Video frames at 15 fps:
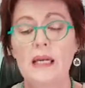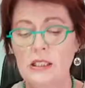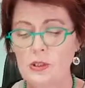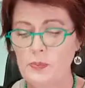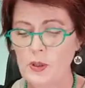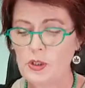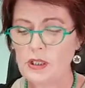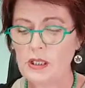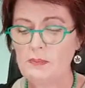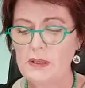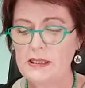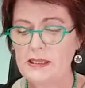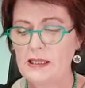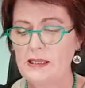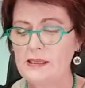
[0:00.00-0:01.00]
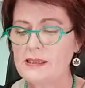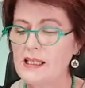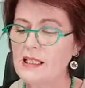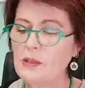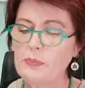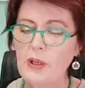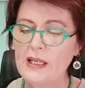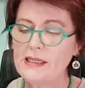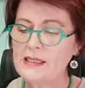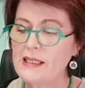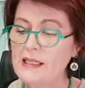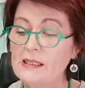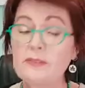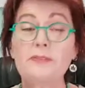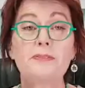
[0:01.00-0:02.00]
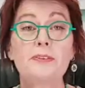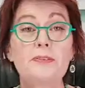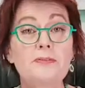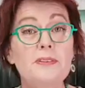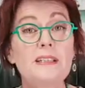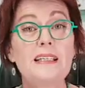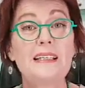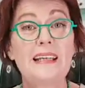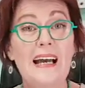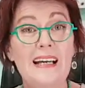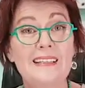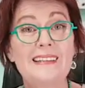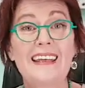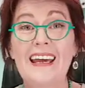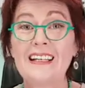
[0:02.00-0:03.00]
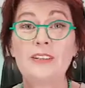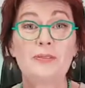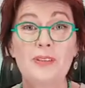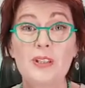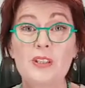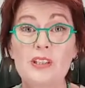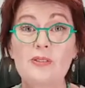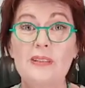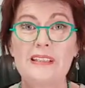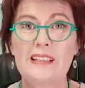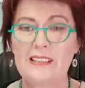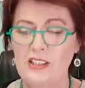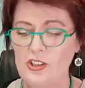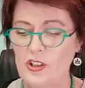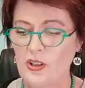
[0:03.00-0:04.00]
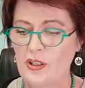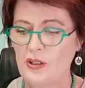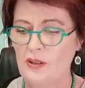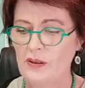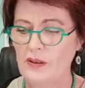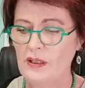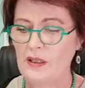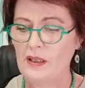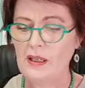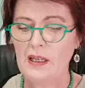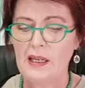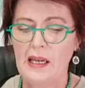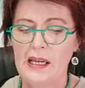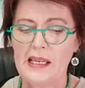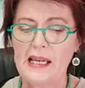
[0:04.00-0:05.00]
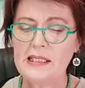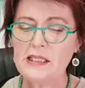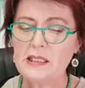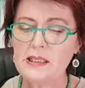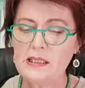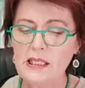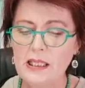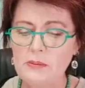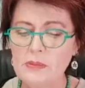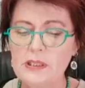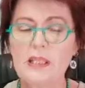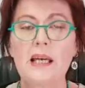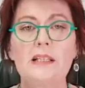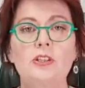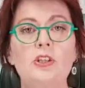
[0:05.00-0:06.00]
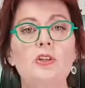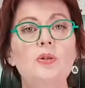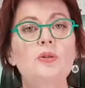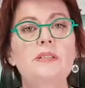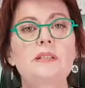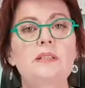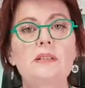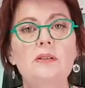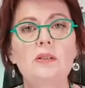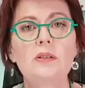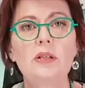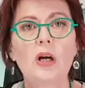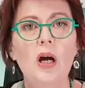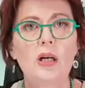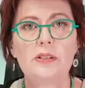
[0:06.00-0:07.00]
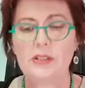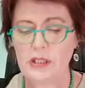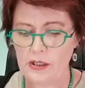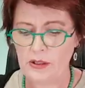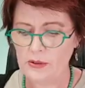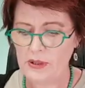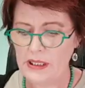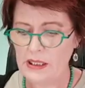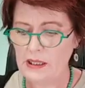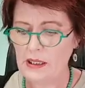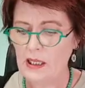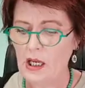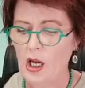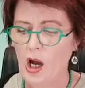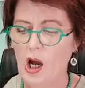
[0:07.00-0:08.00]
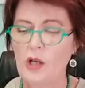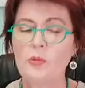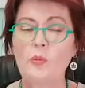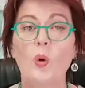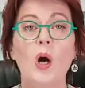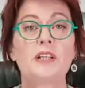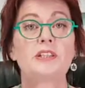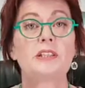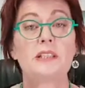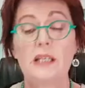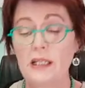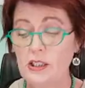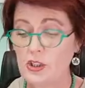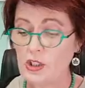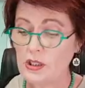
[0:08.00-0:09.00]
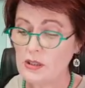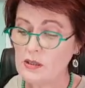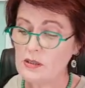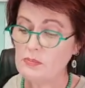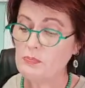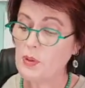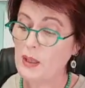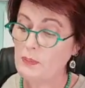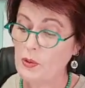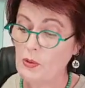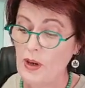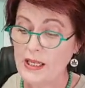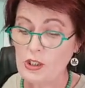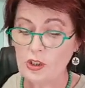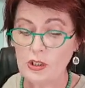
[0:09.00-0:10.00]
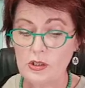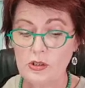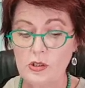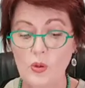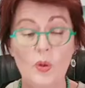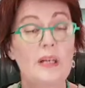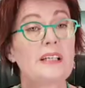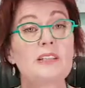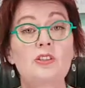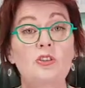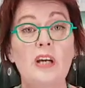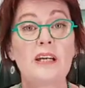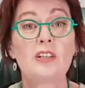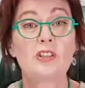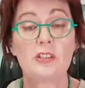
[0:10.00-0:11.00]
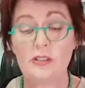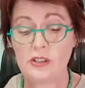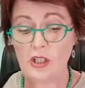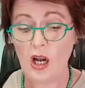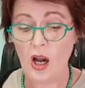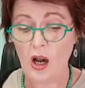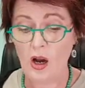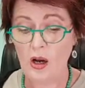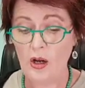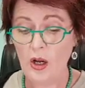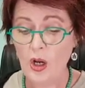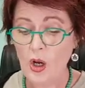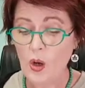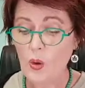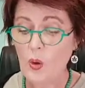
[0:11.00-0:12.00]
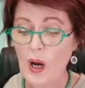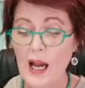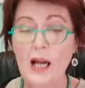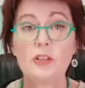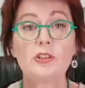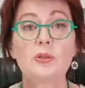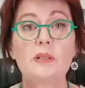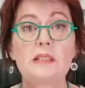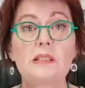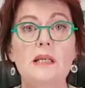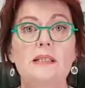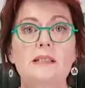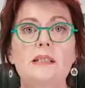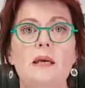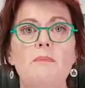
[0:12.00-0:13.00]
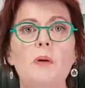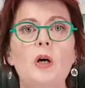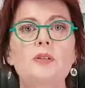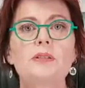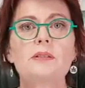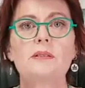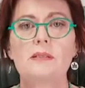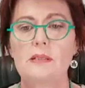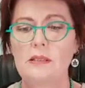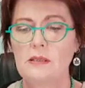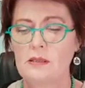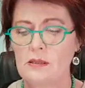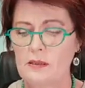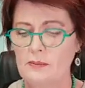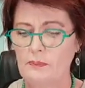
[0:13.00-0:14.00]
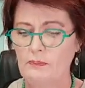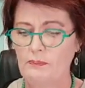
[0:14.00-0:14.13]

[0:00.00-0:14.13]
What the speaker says: Expert Committee celebrates its 59th anniversary this year, yet it seems that you still can't agree on what tinctures, preparations or extractions are, or how to assess their potencies.